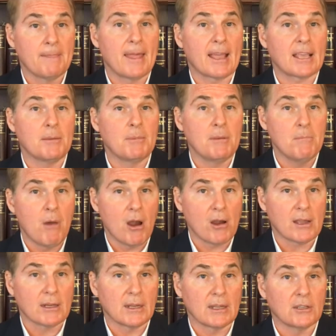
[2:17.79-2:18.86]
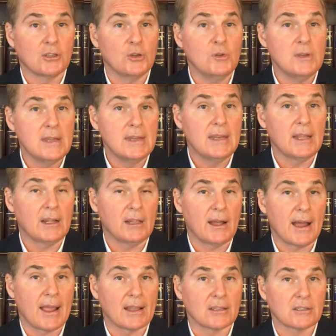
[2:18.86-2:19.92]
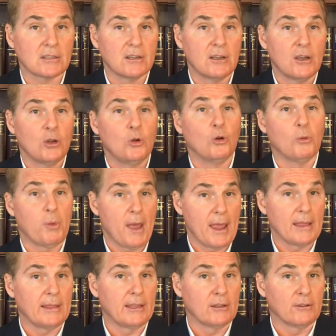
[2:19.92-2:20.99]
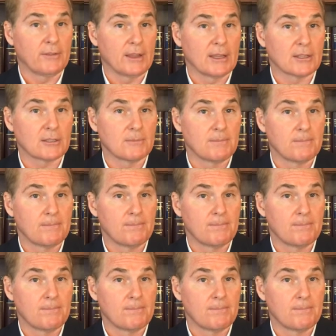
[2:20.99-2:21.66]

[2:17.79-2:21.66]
that can be marketed to needy clients who will pay legal fees.